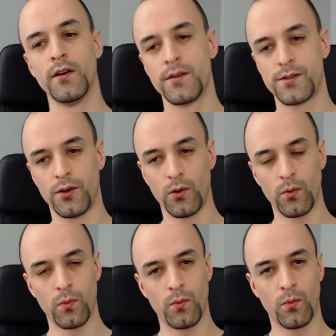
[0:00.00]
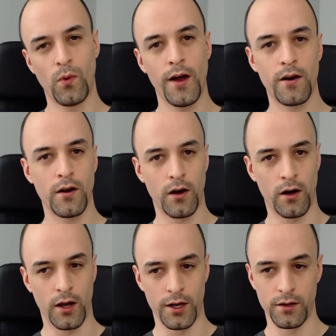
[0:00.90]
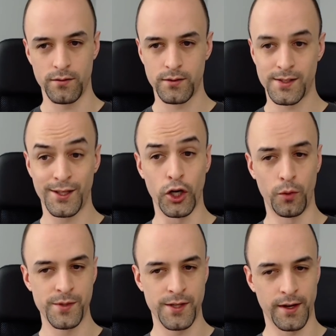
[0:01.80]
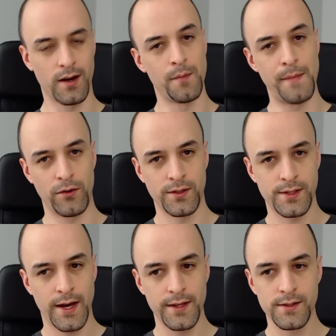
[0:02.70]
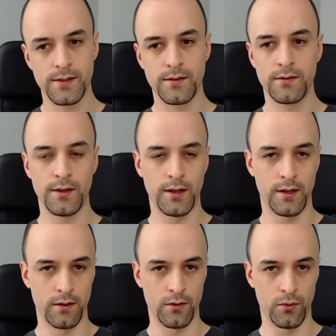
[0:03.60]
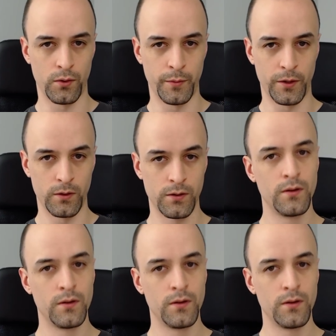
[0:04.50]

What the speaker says: So water on slopes, like on mountainsides in the old build,